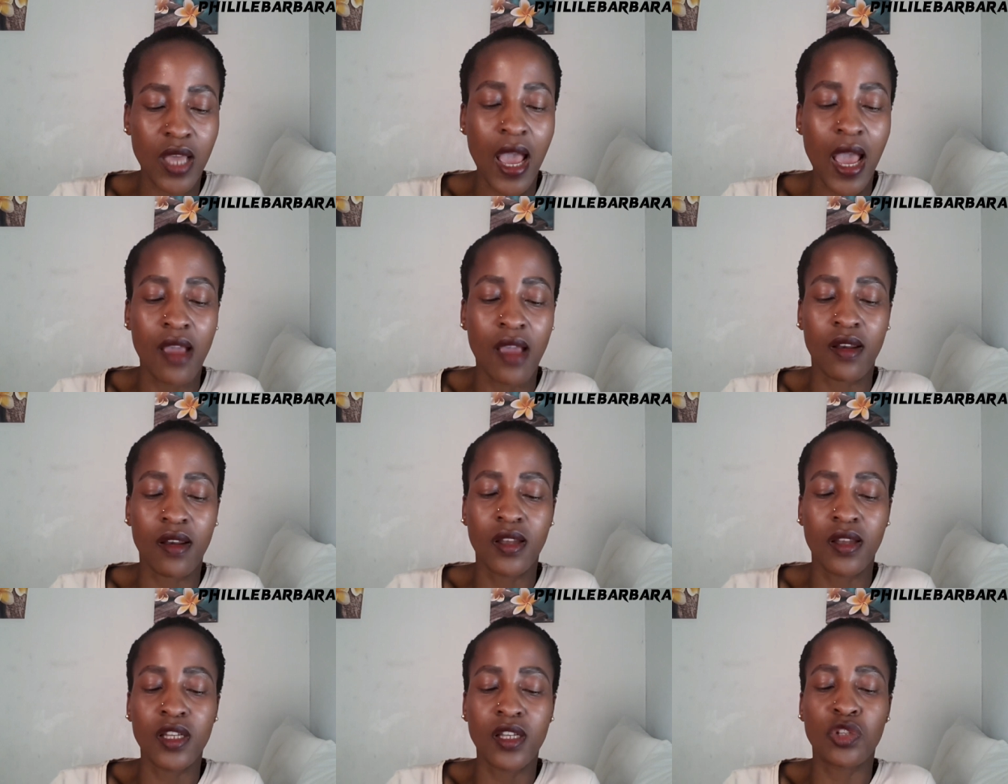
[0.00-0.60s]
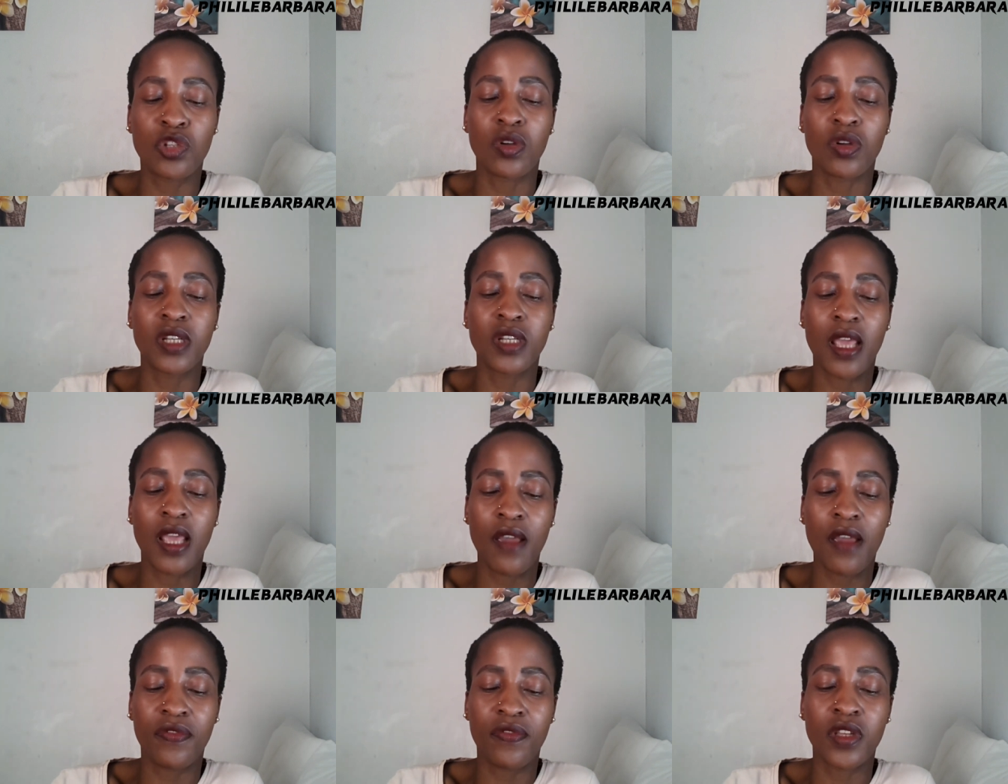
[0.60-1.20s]
I really don't
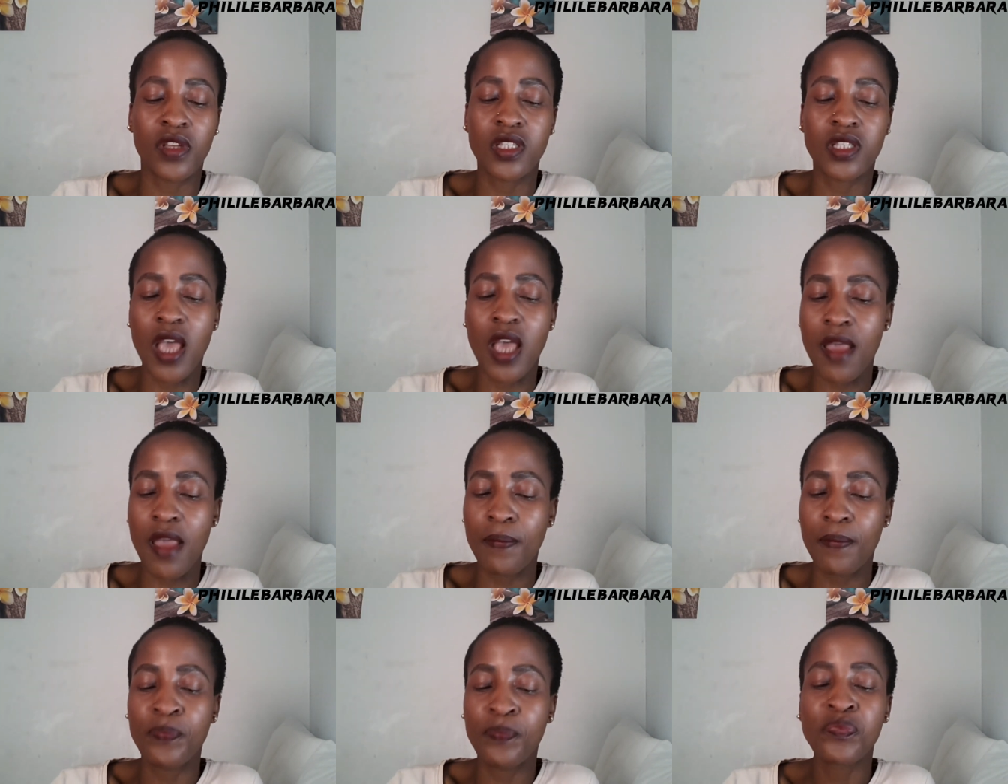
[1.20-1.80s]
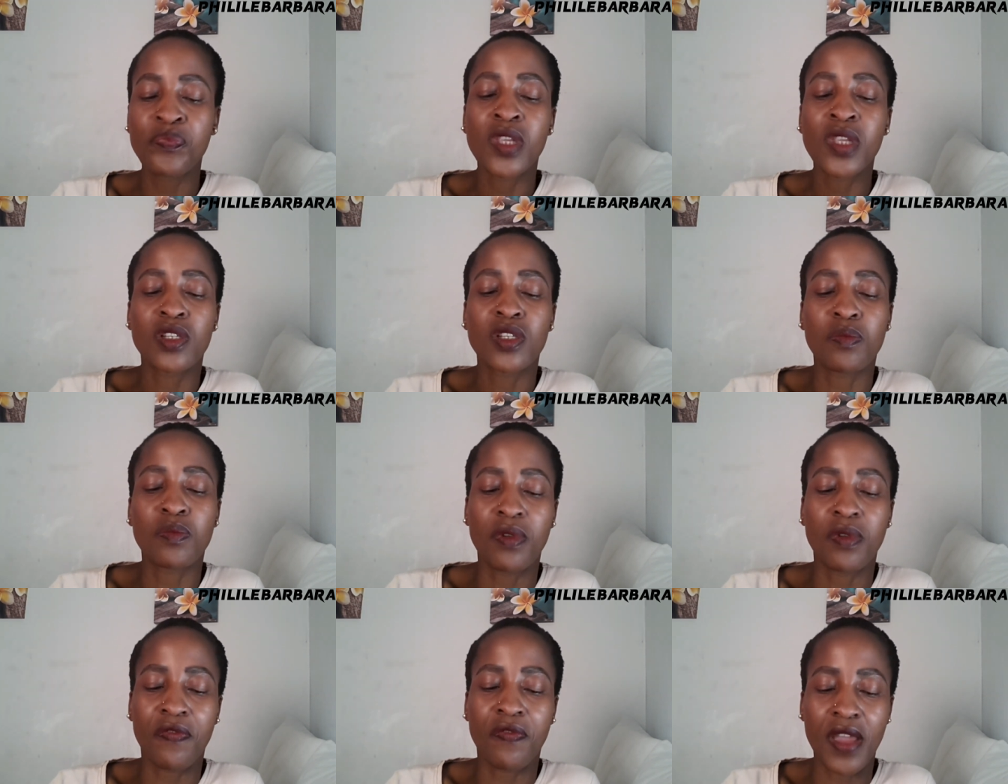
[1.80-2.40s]
have the time to
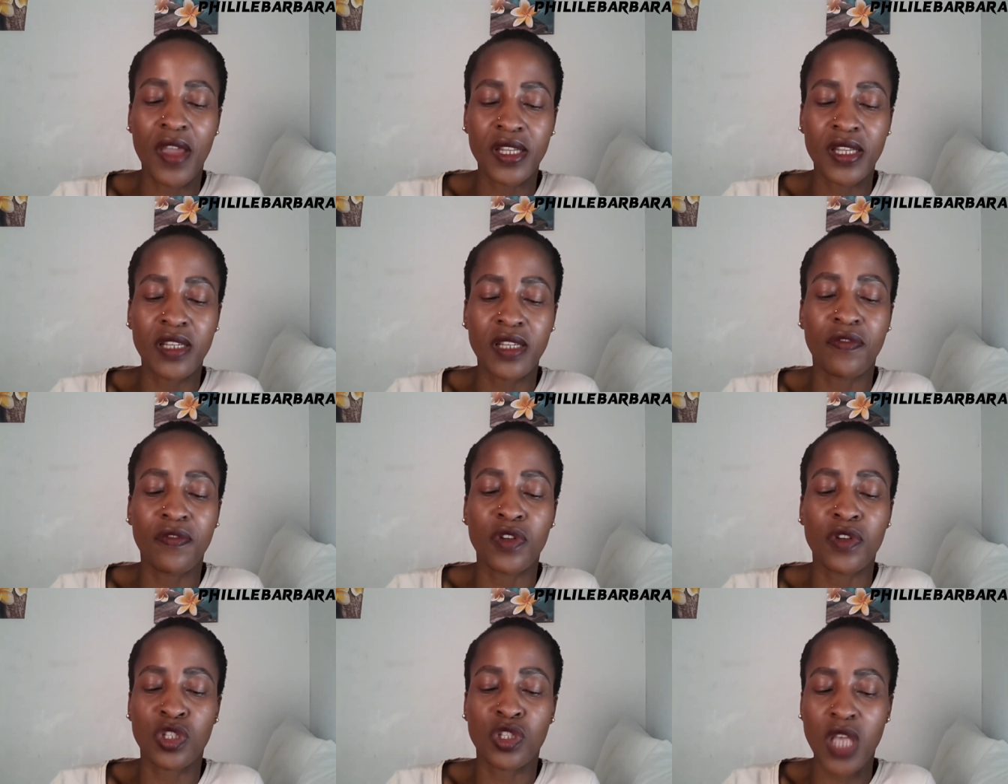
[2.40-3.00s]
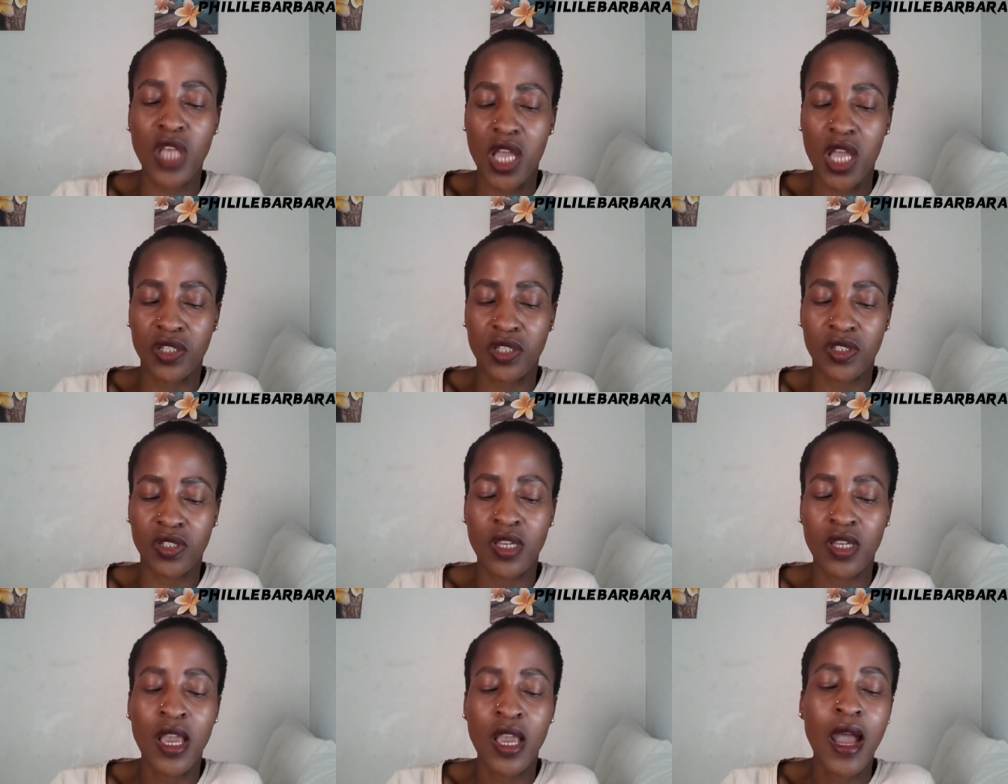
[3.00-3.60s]
be fighting for
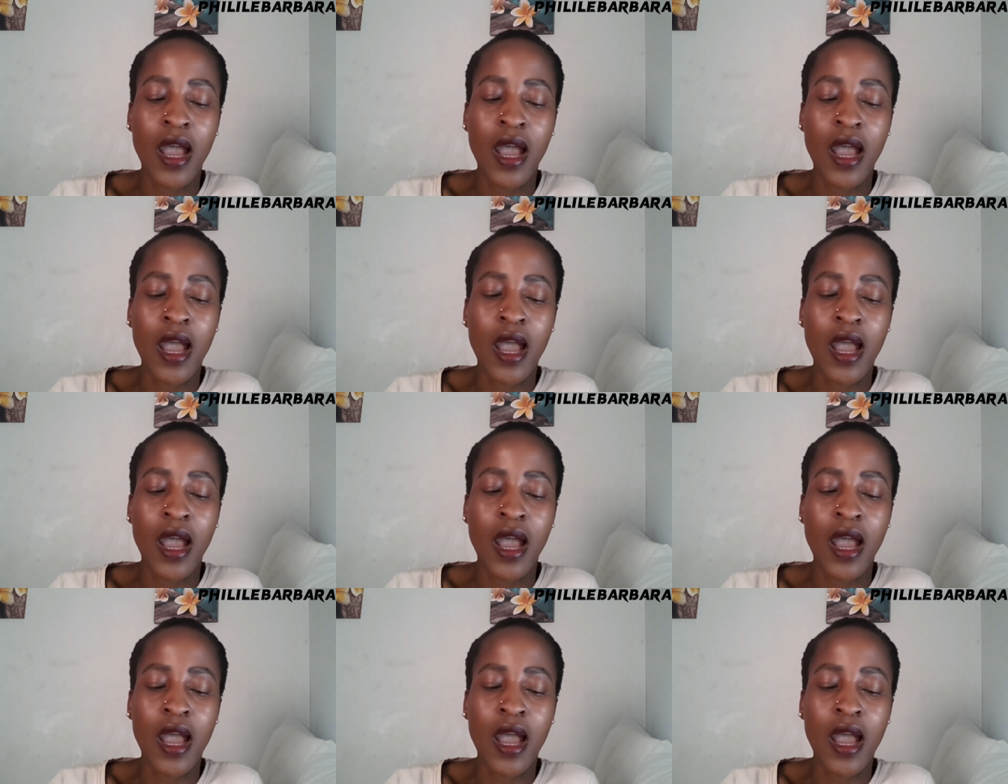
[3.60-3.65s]
such.